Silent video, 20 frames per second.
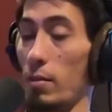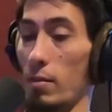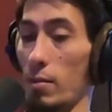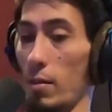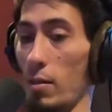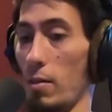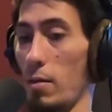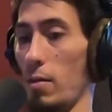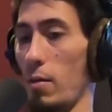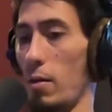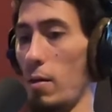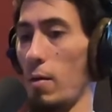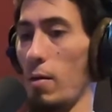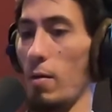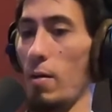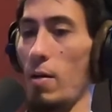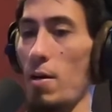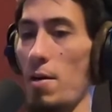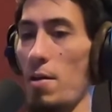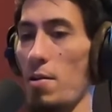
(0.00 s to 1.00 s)
And
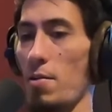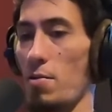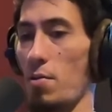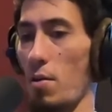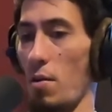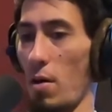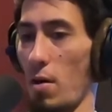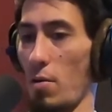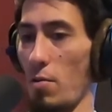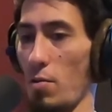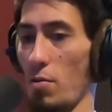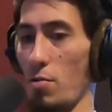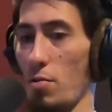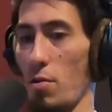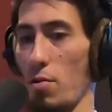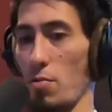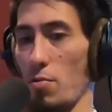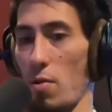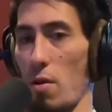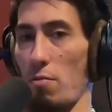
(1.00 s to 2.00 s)
so I would use
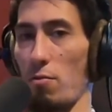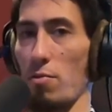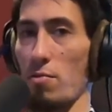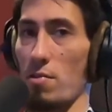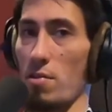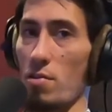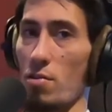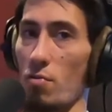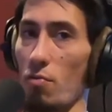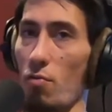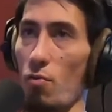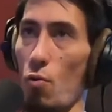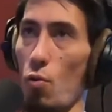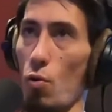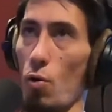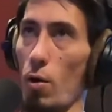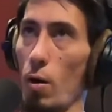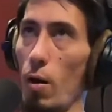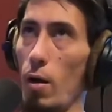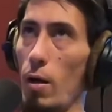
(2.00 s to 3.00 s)
those references
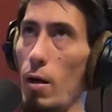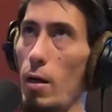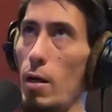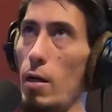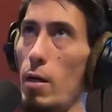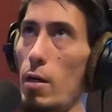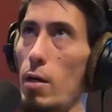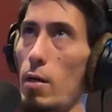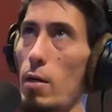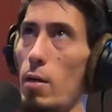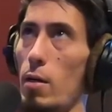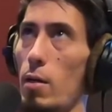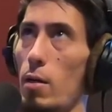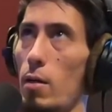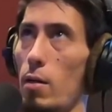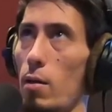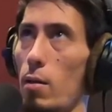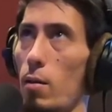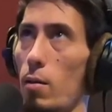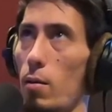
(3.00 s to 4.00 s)
for
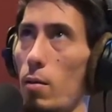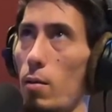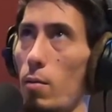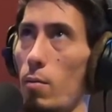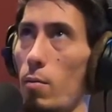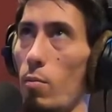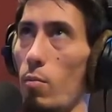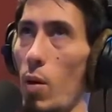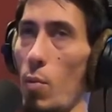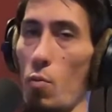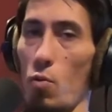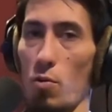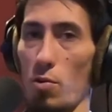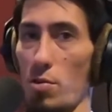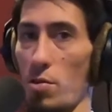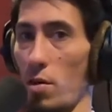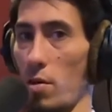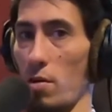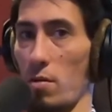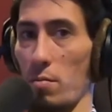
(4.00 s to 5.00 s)
my more
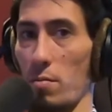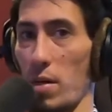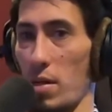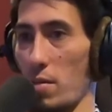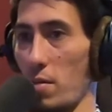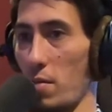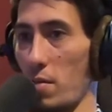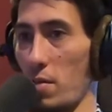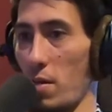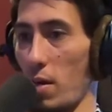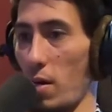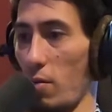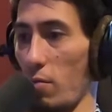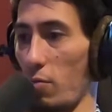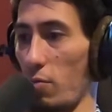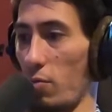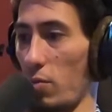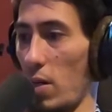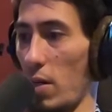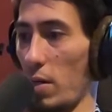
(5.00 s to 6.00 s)
song-based
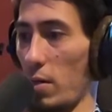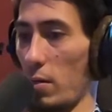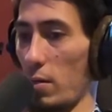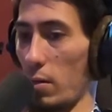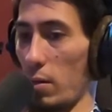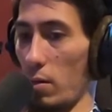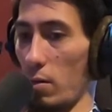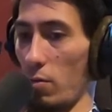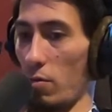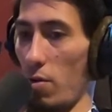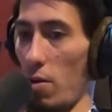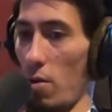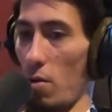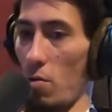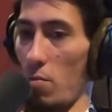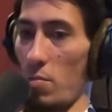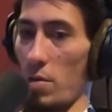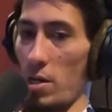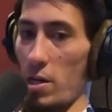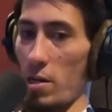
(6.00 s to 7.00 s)
stuff like Follow
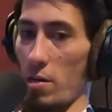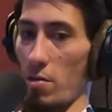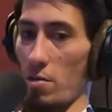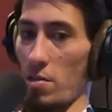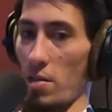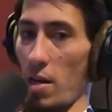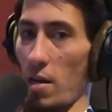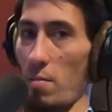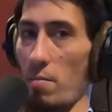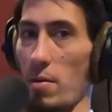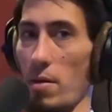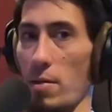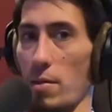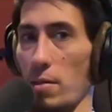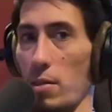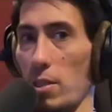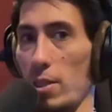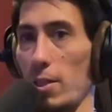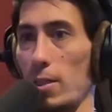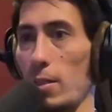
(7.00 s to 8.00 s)
Me or
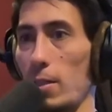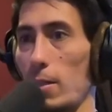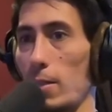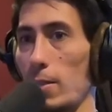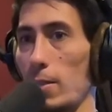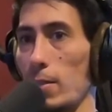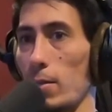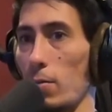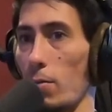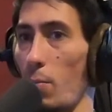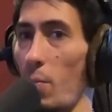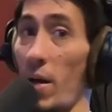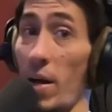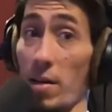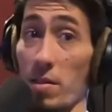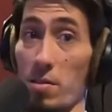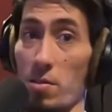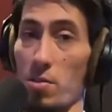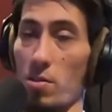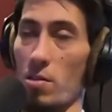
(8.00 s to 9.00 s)
Sediment or
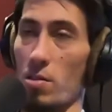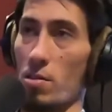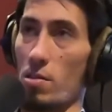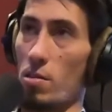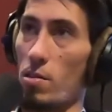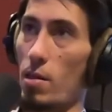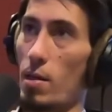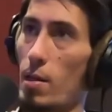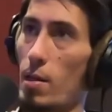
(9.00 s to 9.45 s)
Passages.